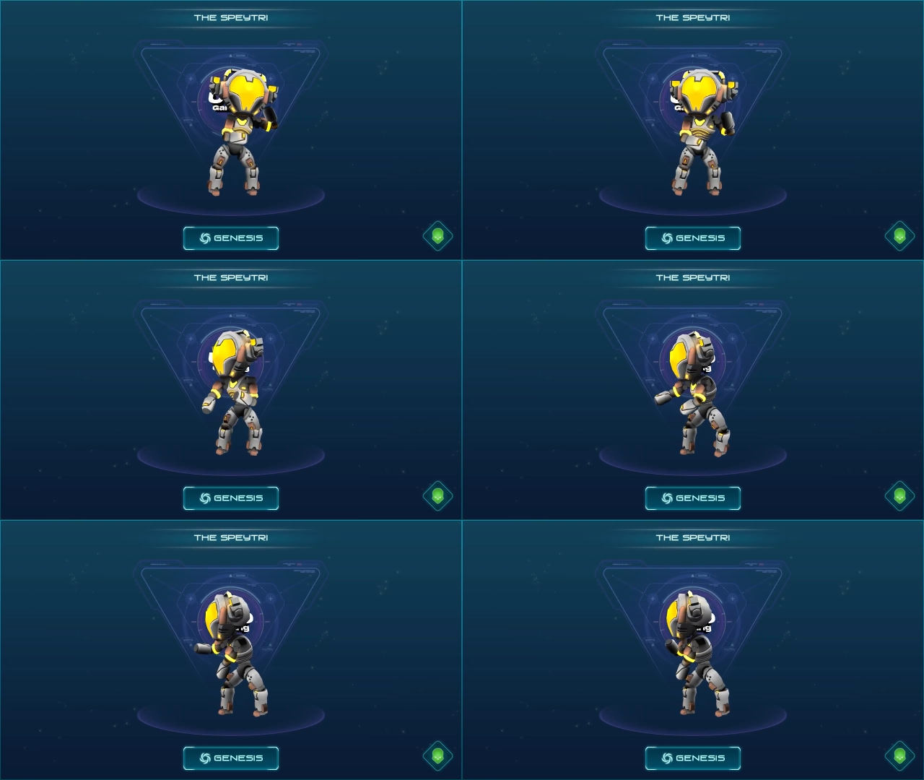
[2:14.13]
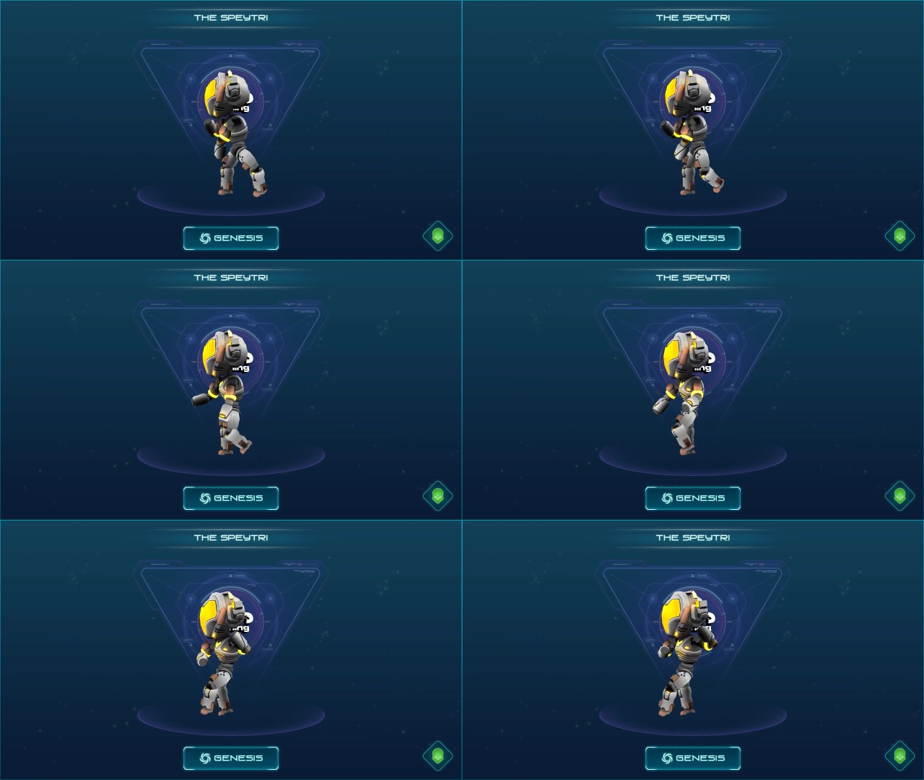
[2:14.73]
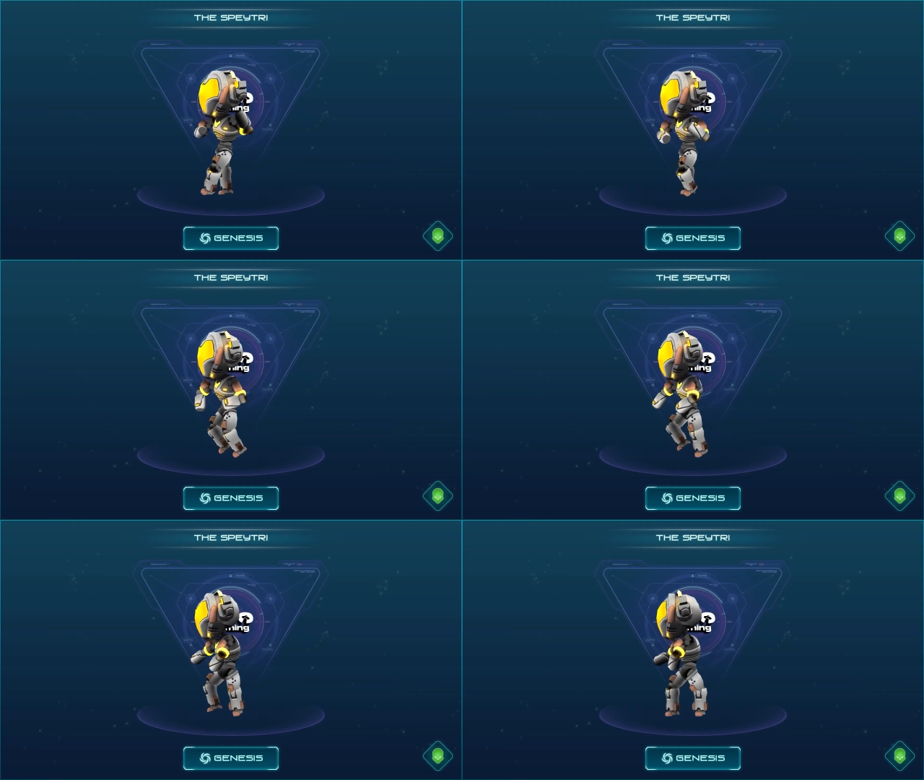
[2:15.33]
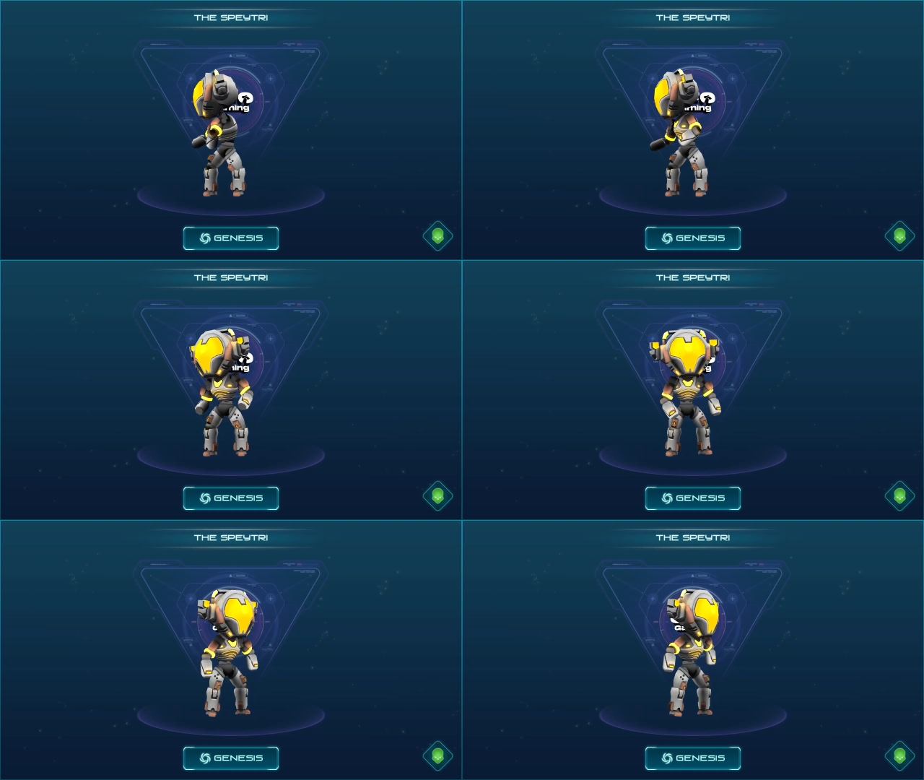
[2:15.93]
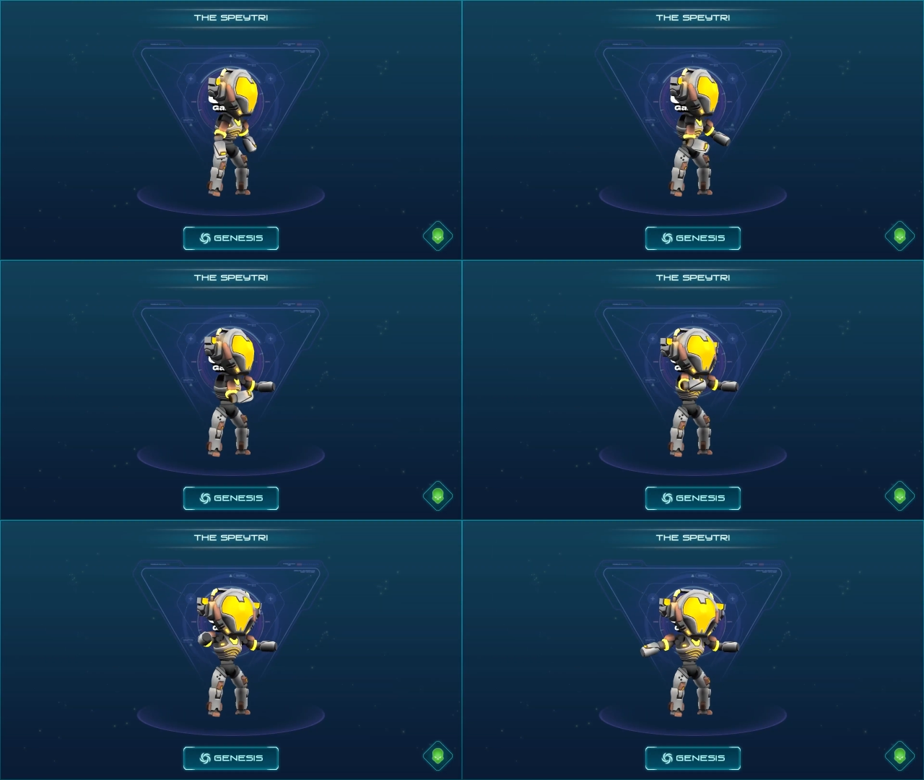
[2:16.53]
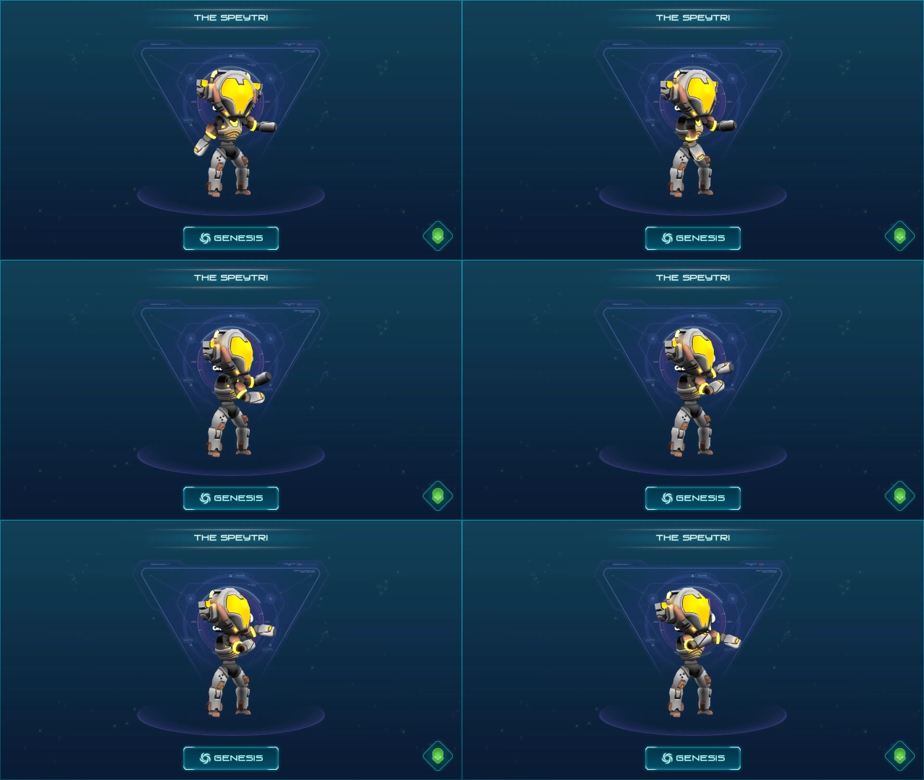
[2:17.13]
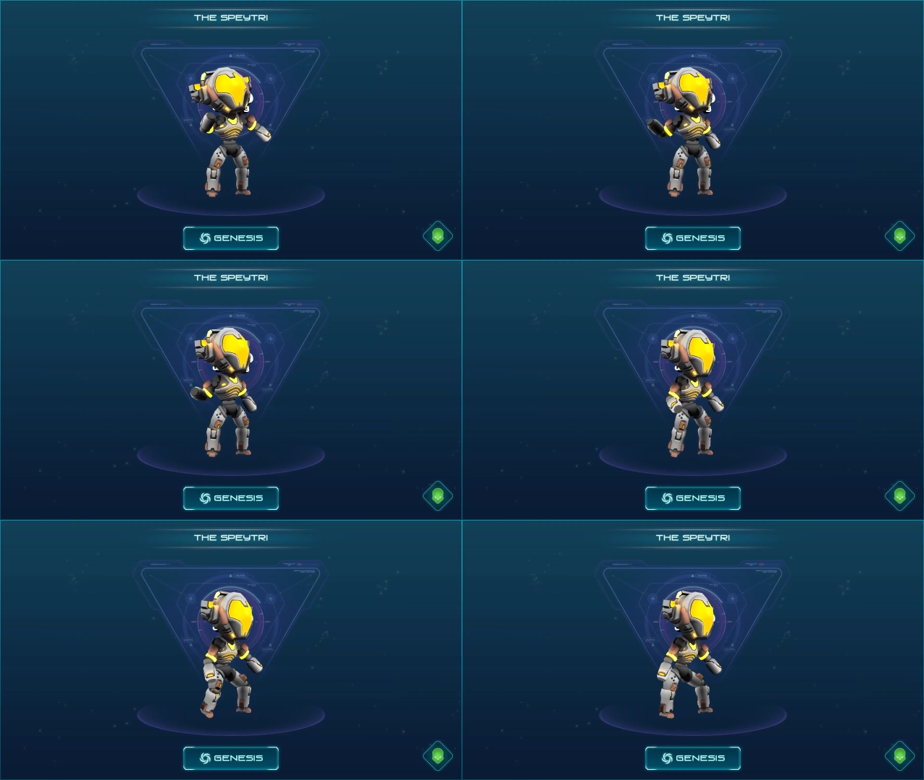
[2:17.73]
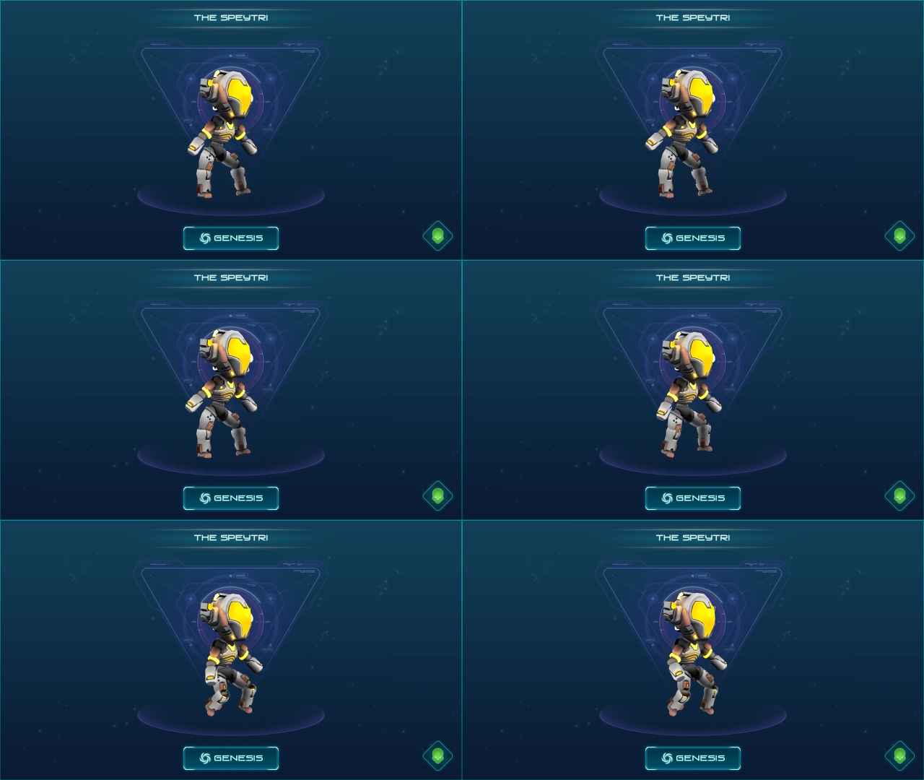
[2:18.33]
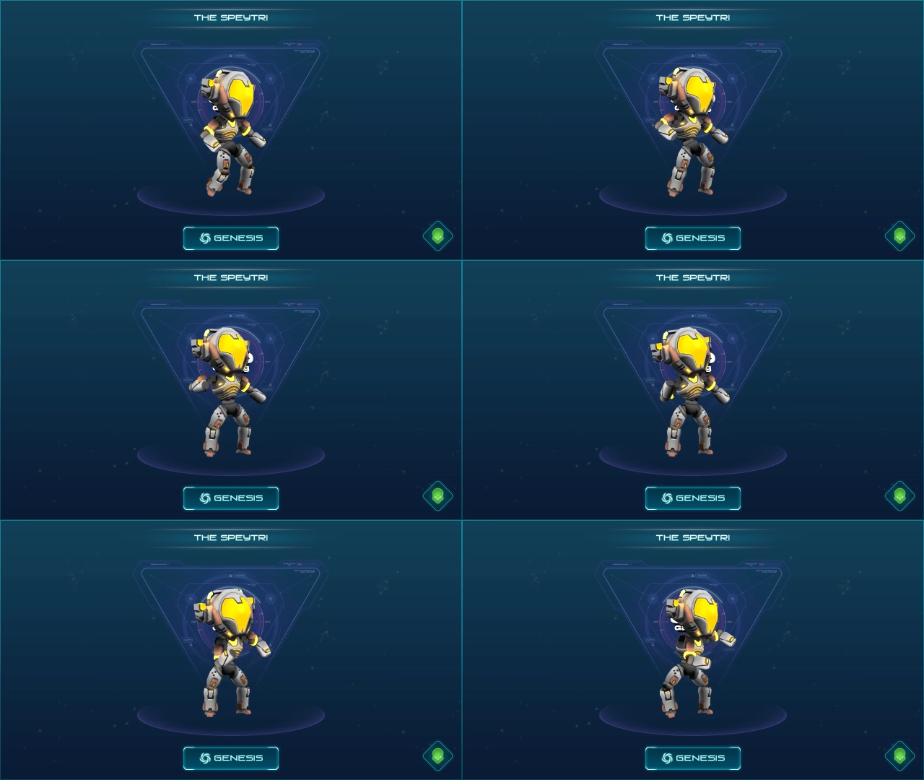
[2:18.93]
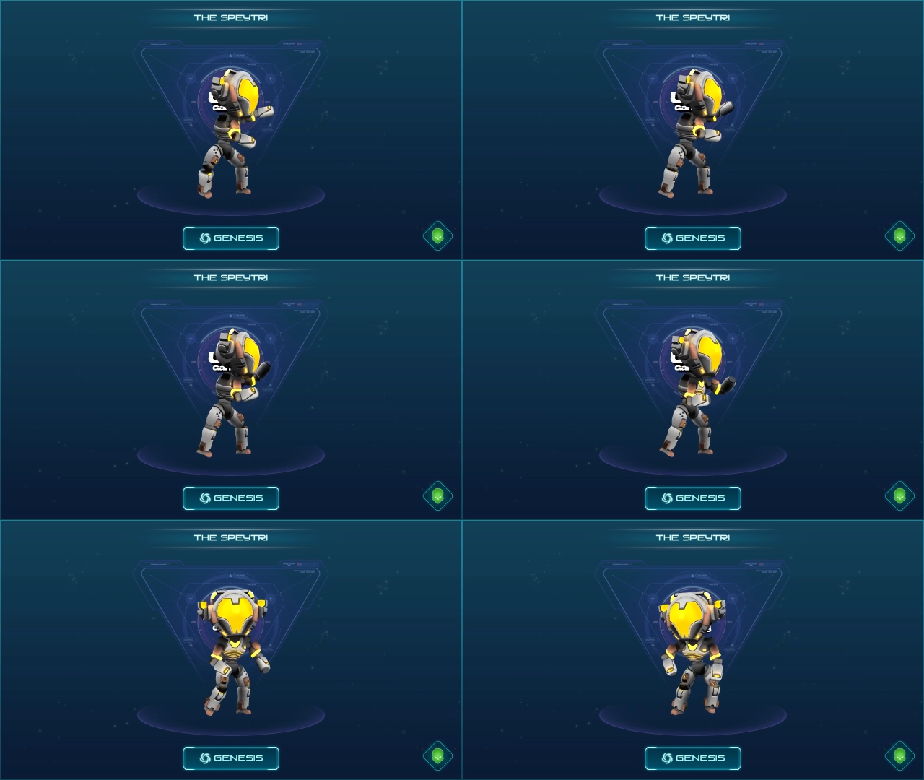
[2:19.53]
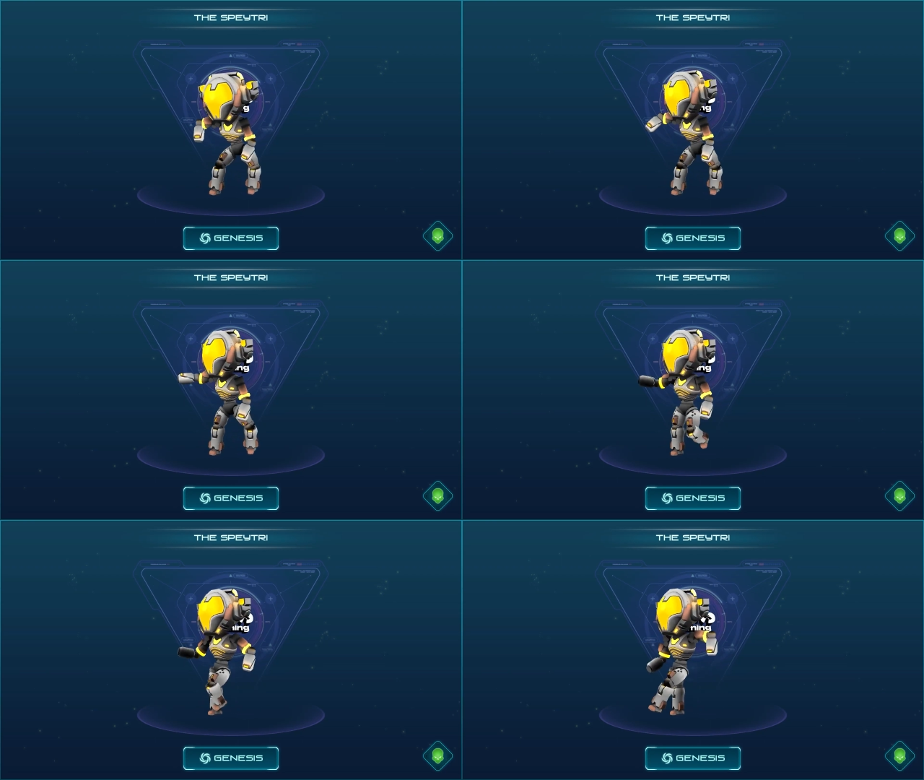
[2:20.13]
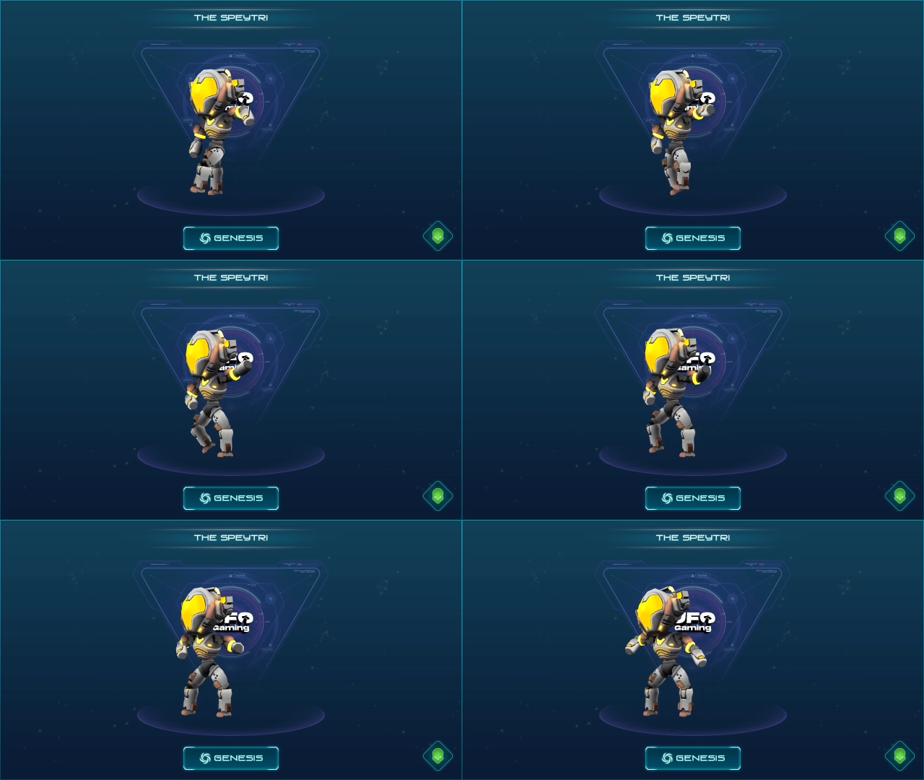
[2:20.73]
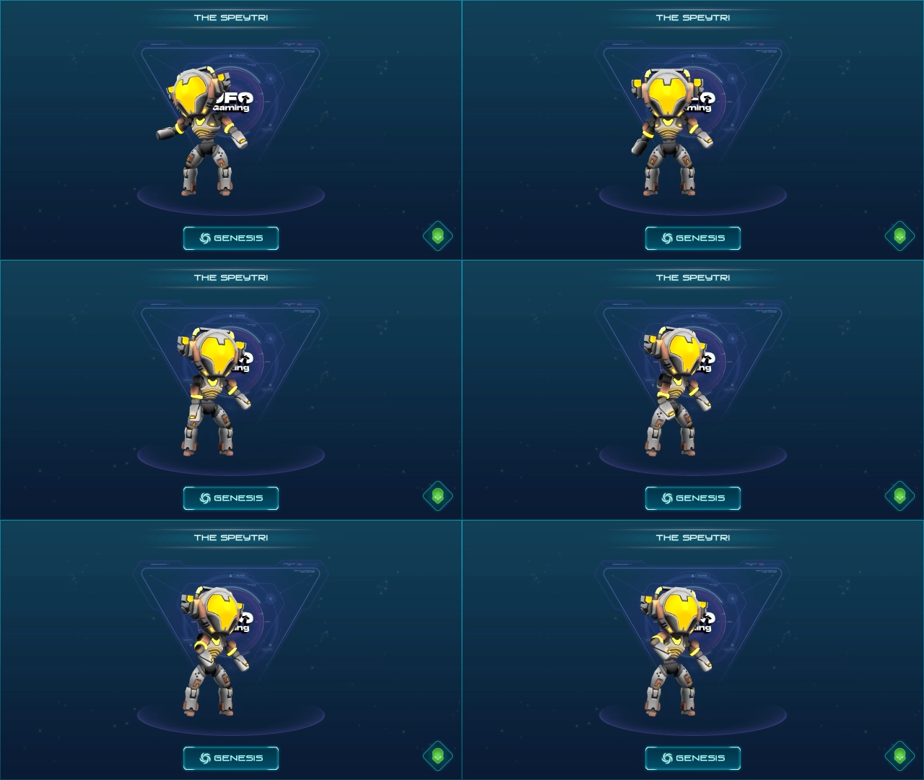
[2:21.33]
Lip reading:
No face is visible, so there are no lips to read.